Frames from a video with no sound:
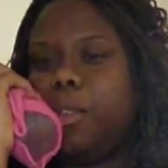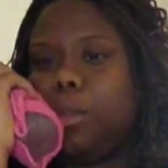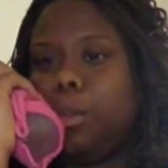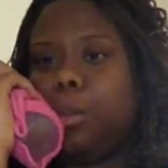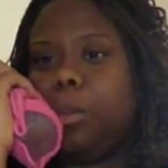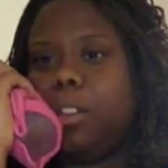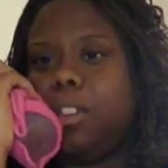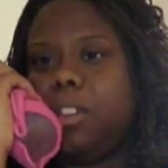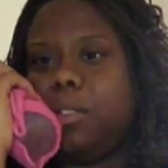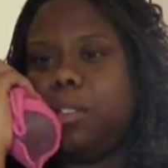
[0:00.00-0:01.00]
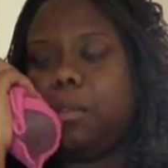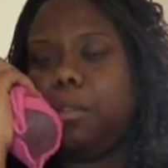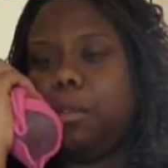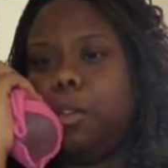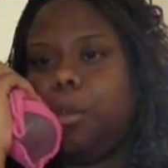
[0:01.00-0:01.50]
200,
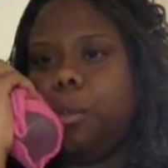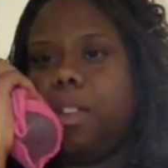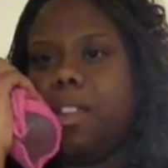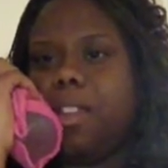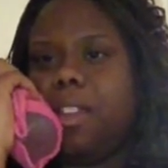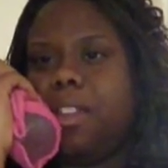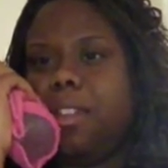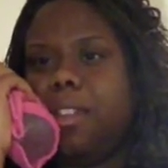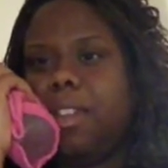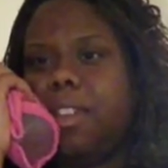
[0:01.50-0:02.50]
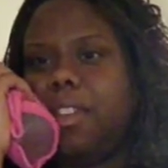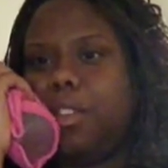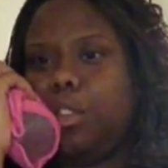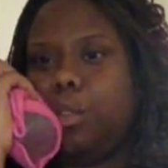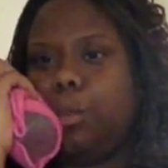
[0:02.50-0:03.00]
between 198
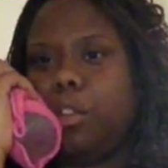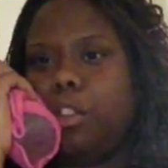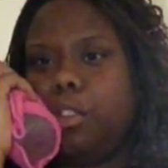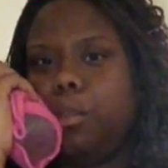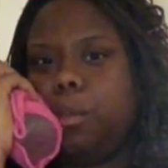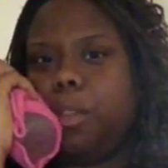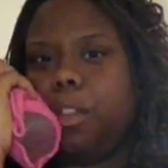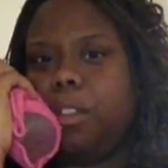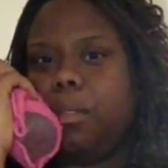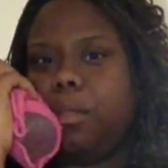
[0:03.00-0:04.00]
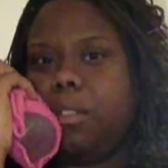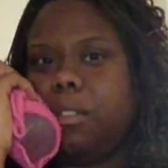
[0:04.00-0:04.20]
and 200 pounds.